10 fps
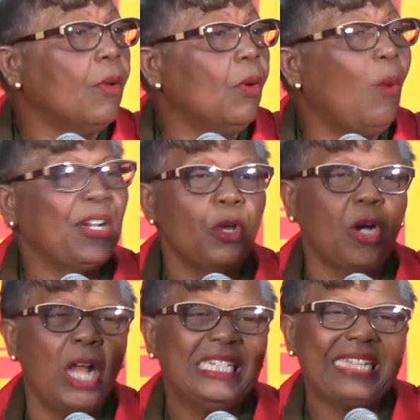What do you
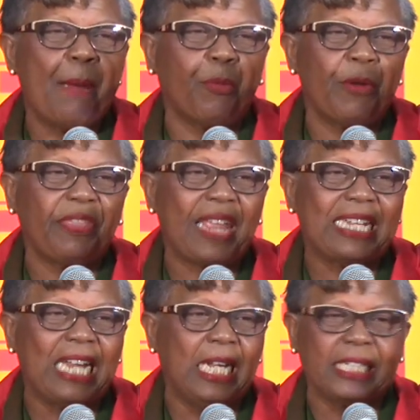call the temporary thing
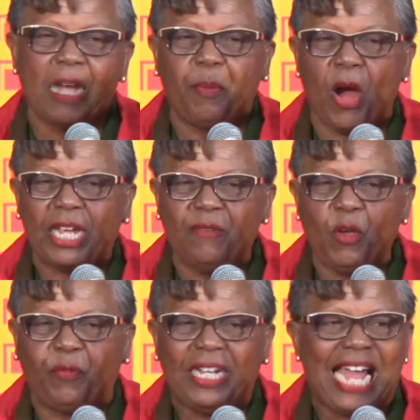that the light and power give
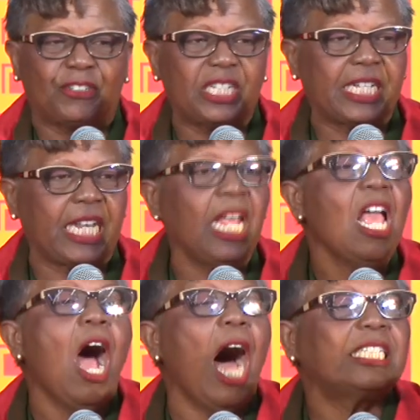you for electricity?
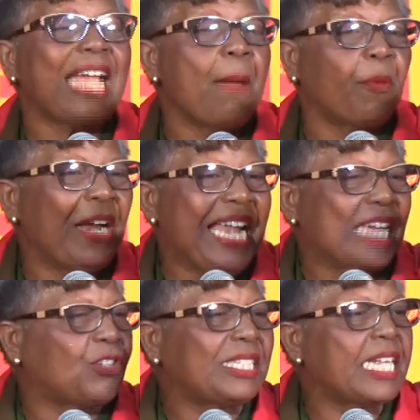A temporary
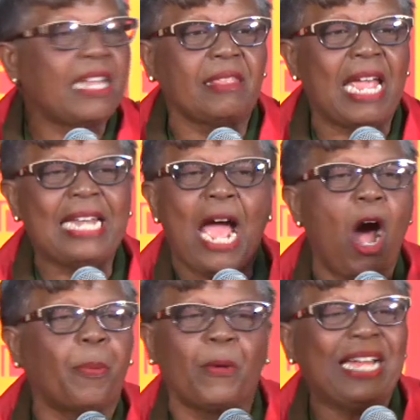electricity thing they're
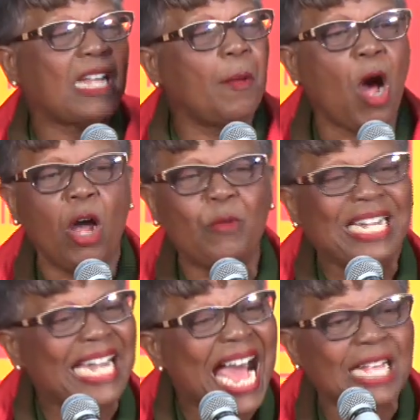operating on with
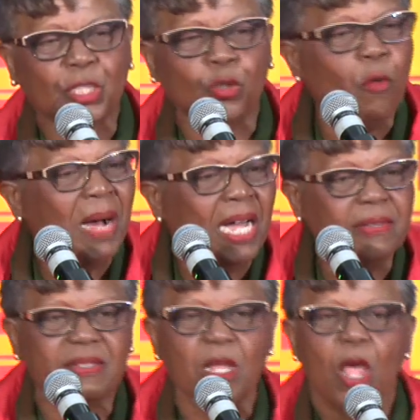the last 2
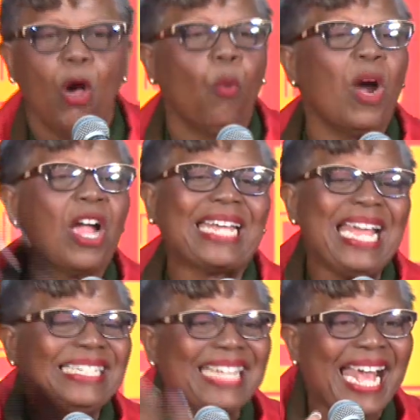months.
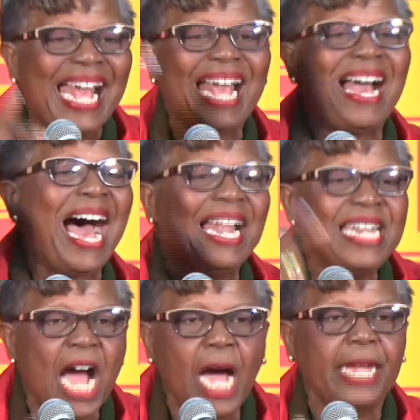Working day
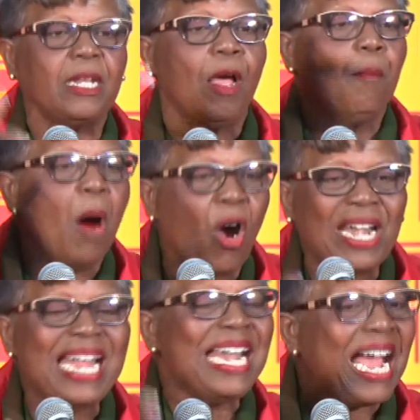and night,
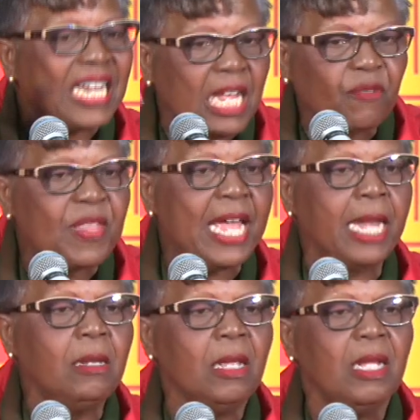morning and
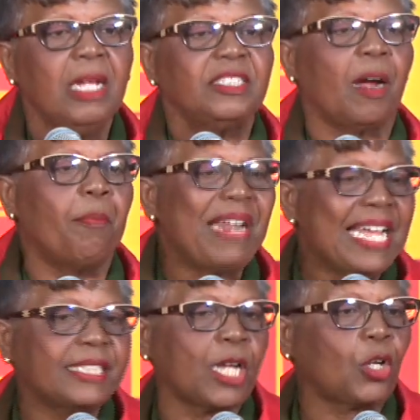evening, to bring
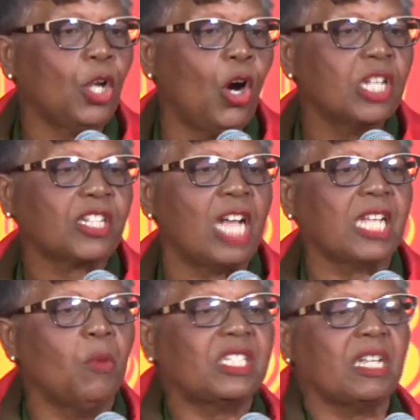it to close, because
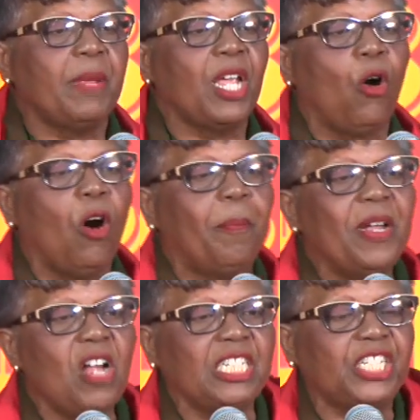it was to be
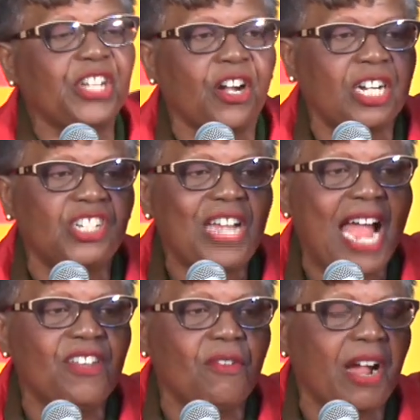open on the 3rd of
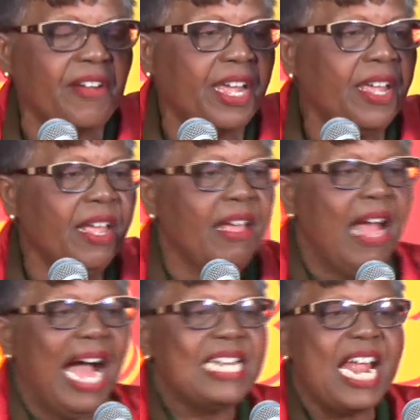January.
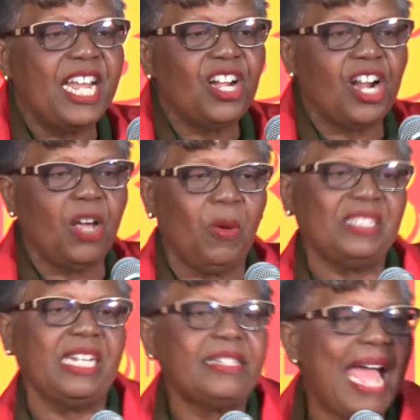And then I heard it was
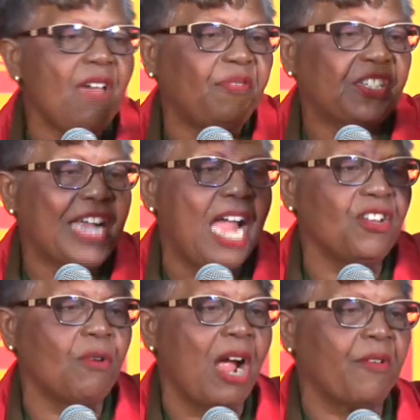the 10th of
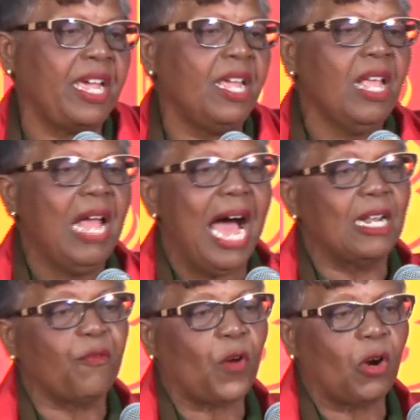January. And
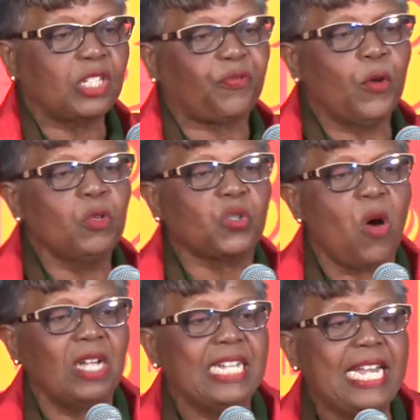of course, Frooms
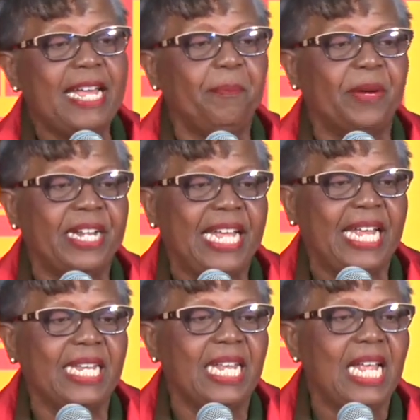want the name on
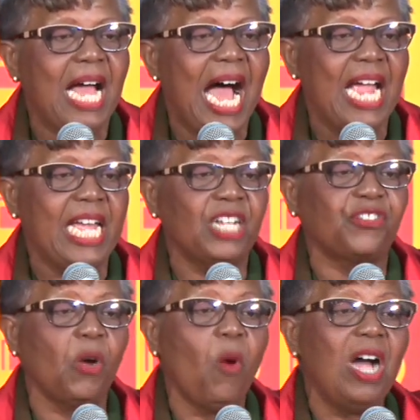it. And
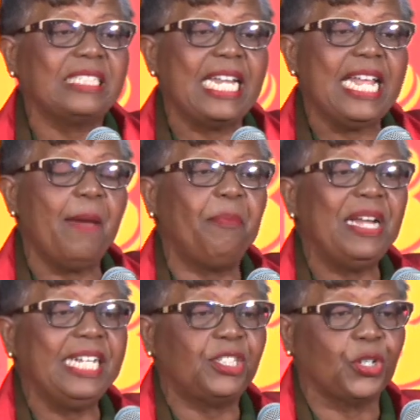Adria want the name
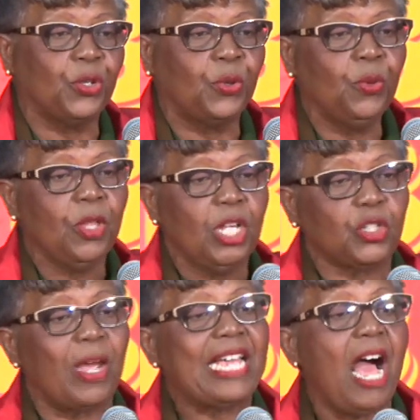on it too.
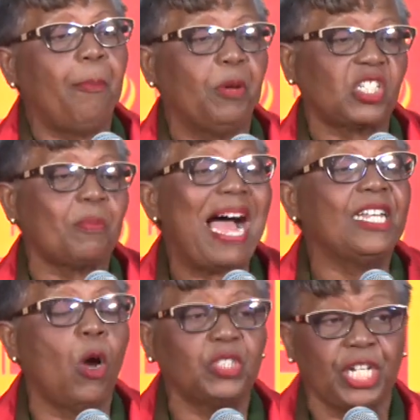So it got pushed back
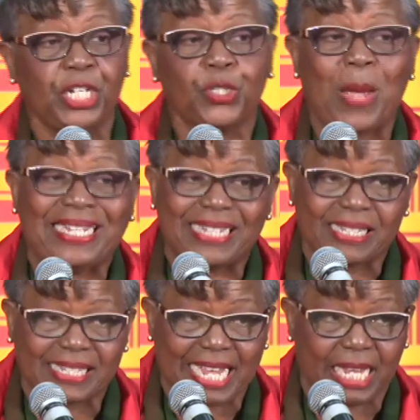now to the
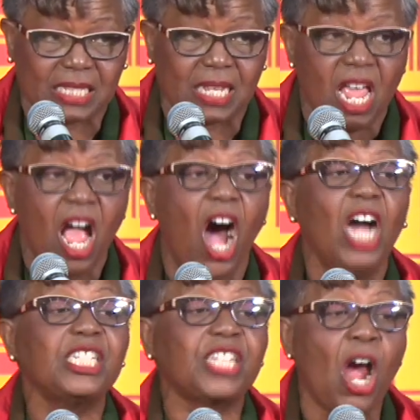26th.
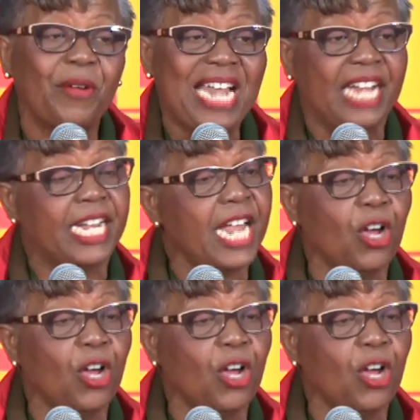I'm sorry that they didn't